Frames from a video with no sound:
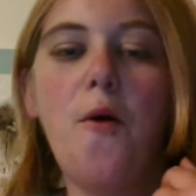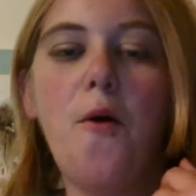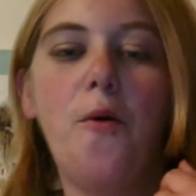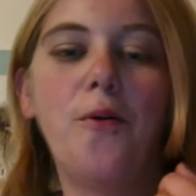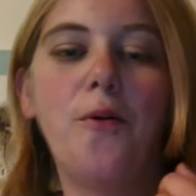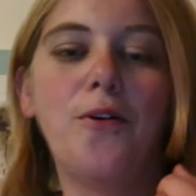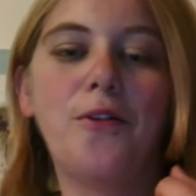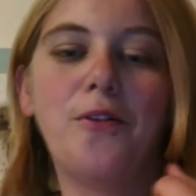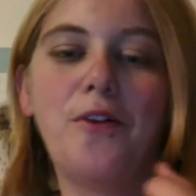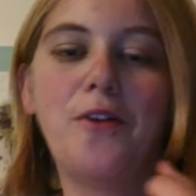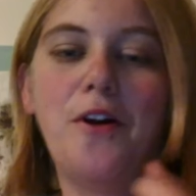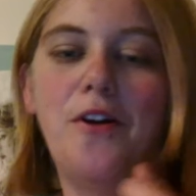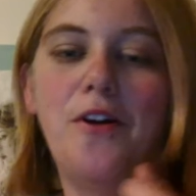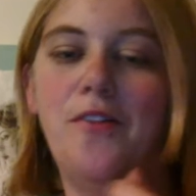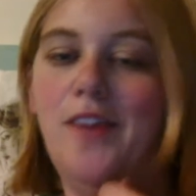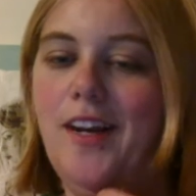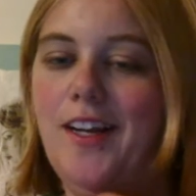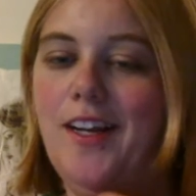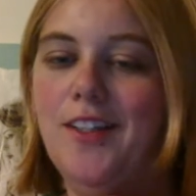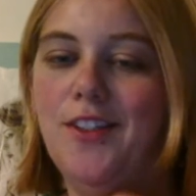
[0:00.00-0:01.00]
oracle card
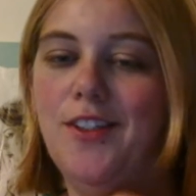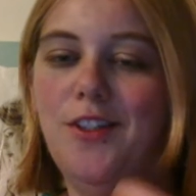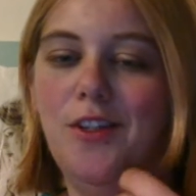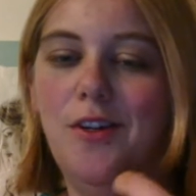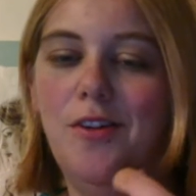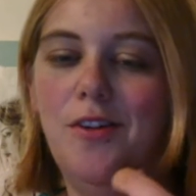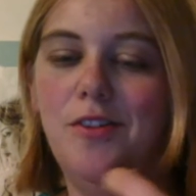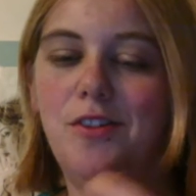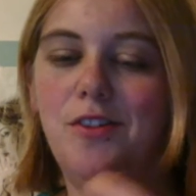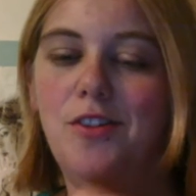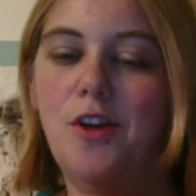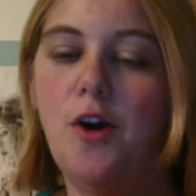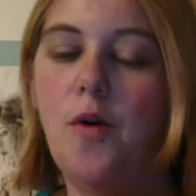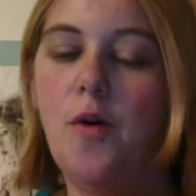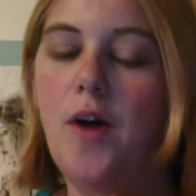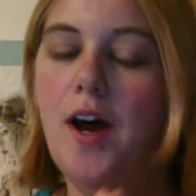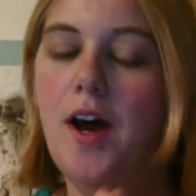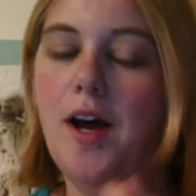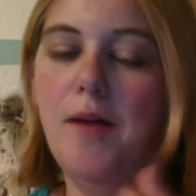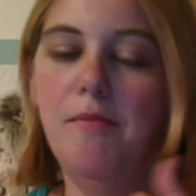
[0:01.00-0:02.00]
readings.
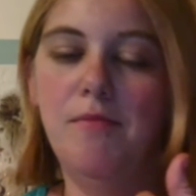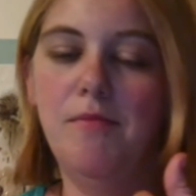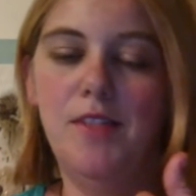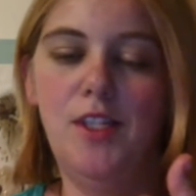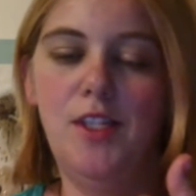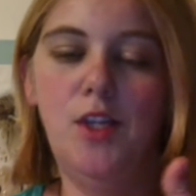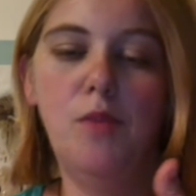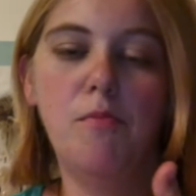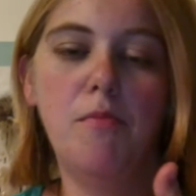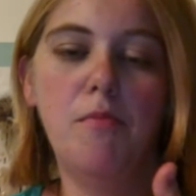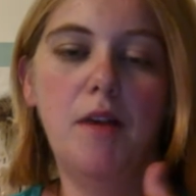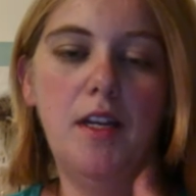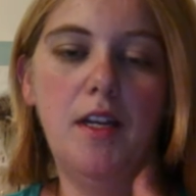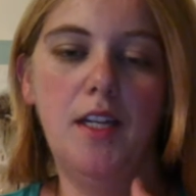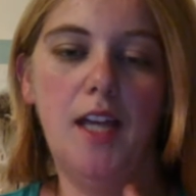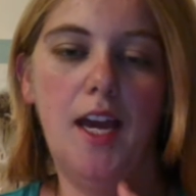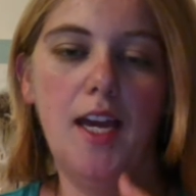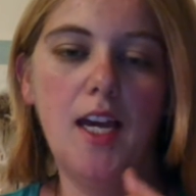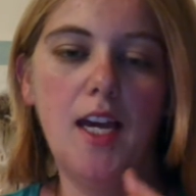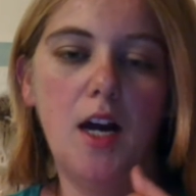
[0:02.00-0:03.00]
So see you
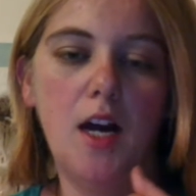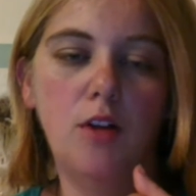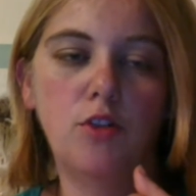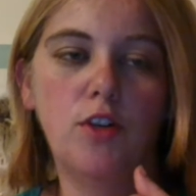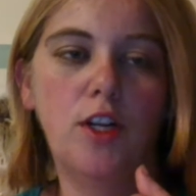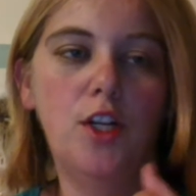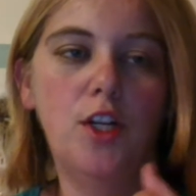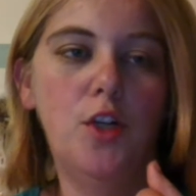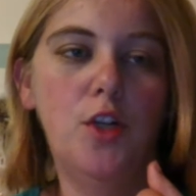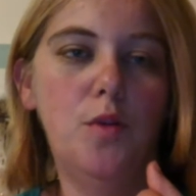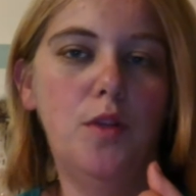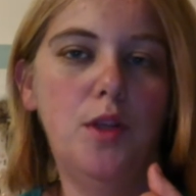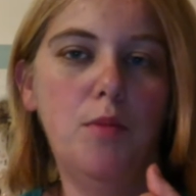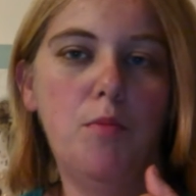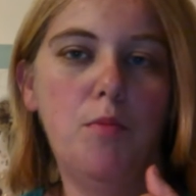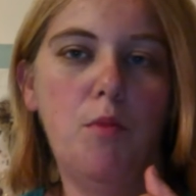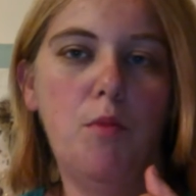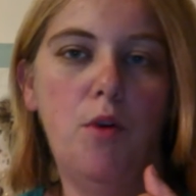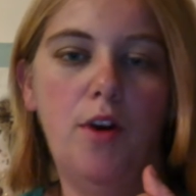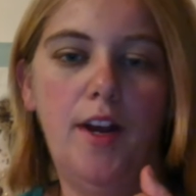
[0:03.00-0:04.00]
Monday. I'll try to do it in
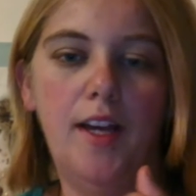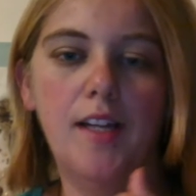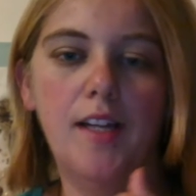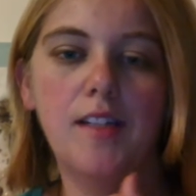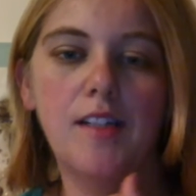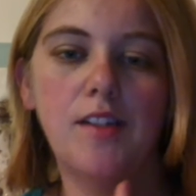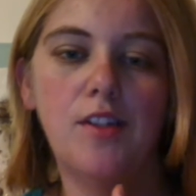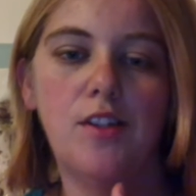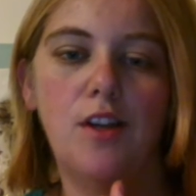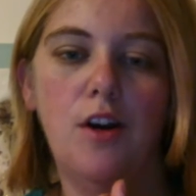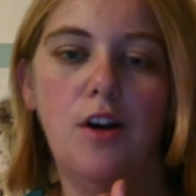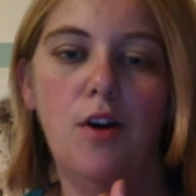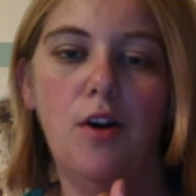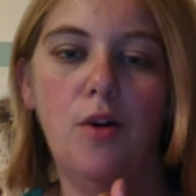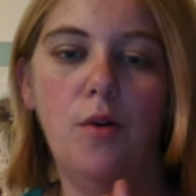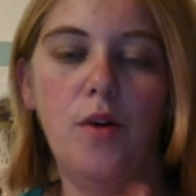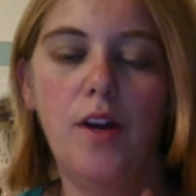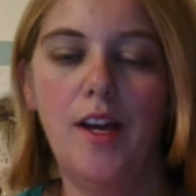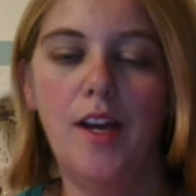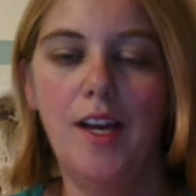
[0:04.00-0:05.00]
the morning.
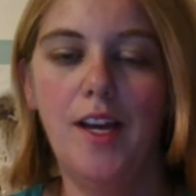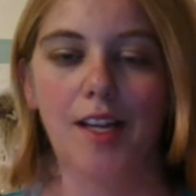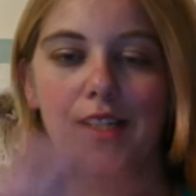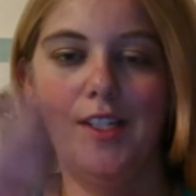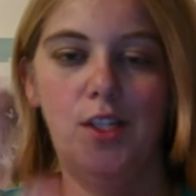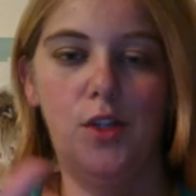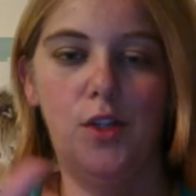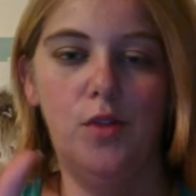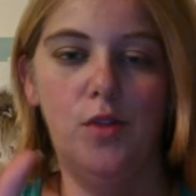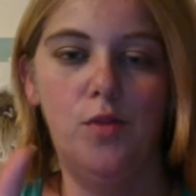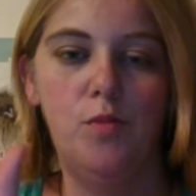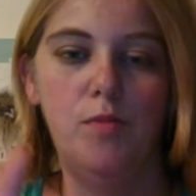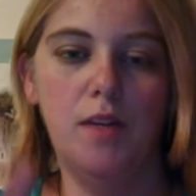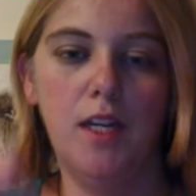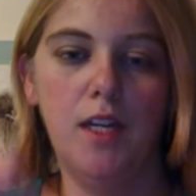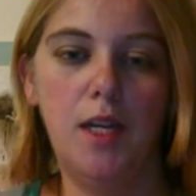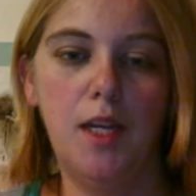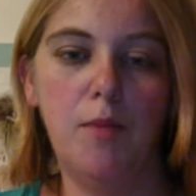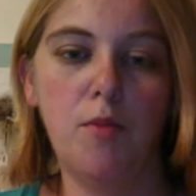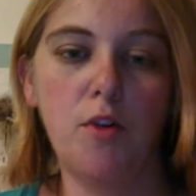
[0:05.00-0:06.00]
So see you
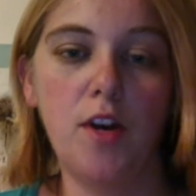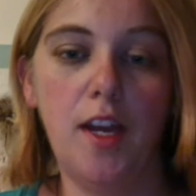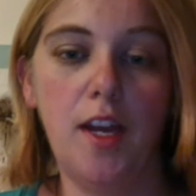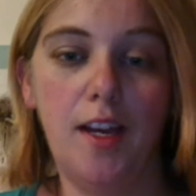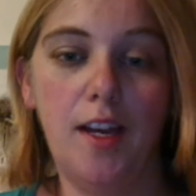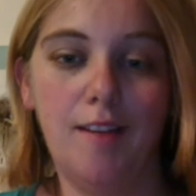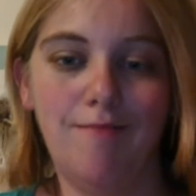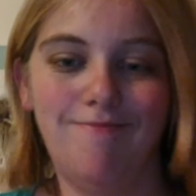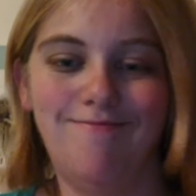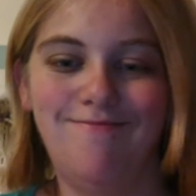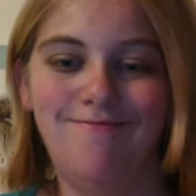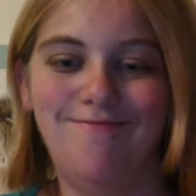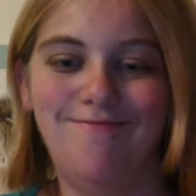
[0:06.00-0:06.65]
Monday morning.